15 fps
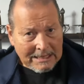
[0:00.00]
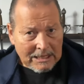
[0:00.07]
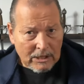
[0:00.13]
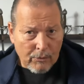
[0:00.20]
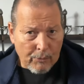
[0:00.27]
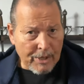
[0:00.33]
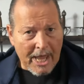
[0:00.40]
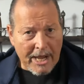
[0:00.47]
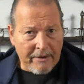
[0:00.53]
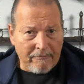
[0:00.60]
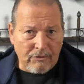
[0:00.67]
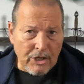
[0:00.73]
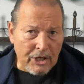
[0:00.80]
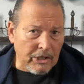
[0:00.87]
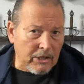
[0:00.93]
creative
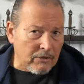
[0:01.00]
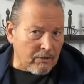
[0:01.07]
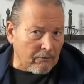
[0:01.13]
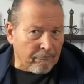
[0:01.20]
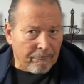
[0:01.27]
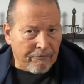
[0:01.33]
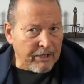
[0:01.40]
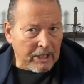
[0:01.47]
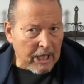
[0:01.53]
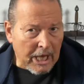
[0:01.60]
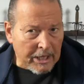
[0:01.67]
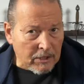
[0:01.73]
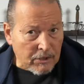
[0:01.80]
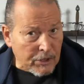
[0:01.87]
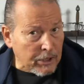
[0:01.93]
genius and feline
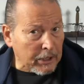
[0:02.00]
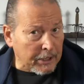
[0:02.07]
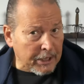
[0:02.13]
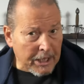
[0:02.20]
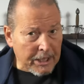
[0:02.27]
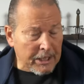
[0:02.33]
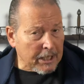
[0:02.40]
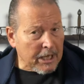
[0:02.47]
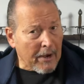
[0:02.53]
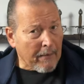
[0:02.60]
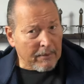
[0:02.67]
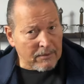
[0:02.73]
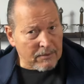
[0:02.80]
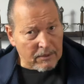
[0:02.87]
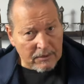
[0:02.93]
agility that
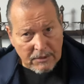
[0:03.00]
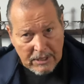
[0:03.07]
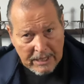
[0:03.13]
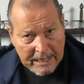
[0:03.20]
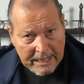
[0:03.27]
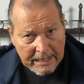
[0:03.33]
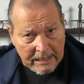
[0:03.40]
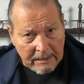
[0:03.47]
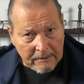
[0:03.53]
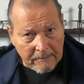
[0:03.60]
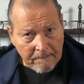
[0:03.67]
carries the day.